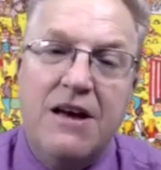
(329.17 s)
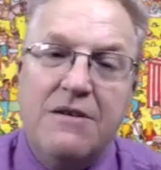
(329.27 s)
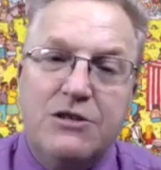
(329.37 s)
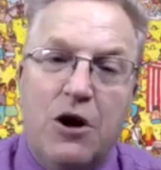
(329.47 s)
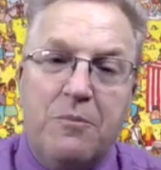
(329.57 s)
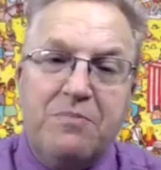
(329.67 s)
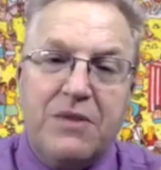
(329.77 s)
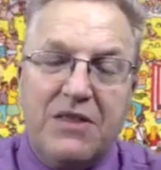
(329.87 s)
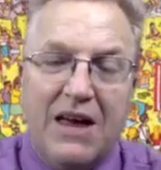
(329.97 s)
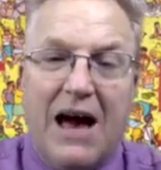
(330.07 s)
So
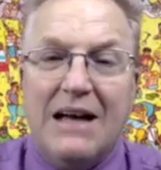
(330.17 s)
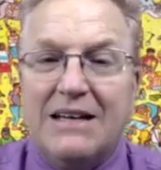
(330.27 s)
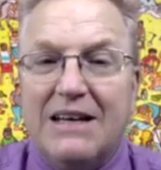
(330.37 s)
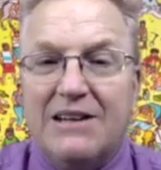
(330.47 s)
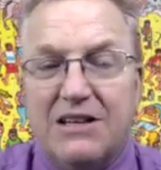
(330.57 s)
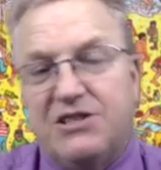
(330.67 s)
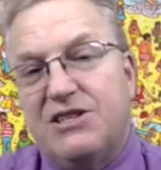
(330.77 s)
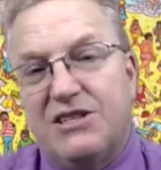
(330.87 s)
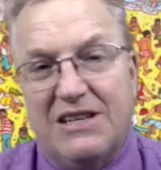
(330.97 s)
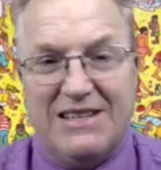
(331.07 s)
the idea that
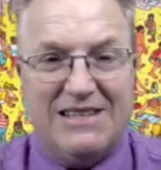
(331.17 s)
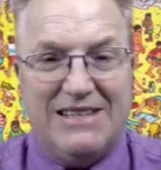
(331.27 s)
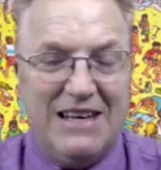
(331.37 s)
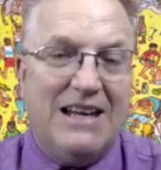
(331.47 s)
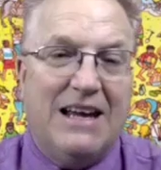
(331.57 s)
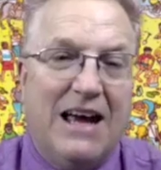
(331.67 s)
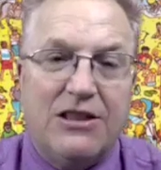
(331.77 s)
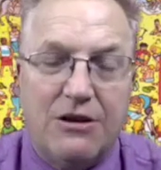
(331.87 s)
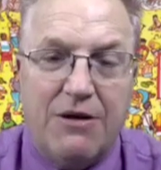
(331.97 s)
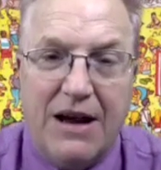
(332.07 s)
Jesus is sitting at
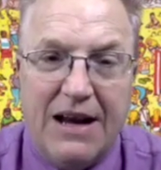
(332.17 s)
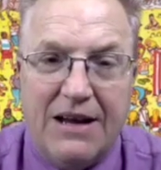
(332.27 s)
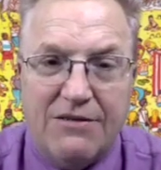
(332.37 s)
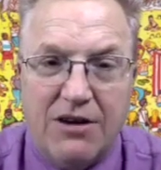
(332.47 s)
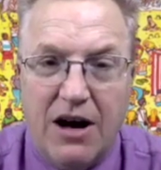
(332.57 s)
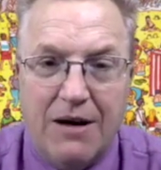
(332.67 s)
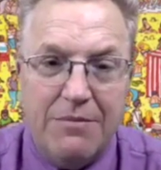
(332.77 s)
the right hand of God,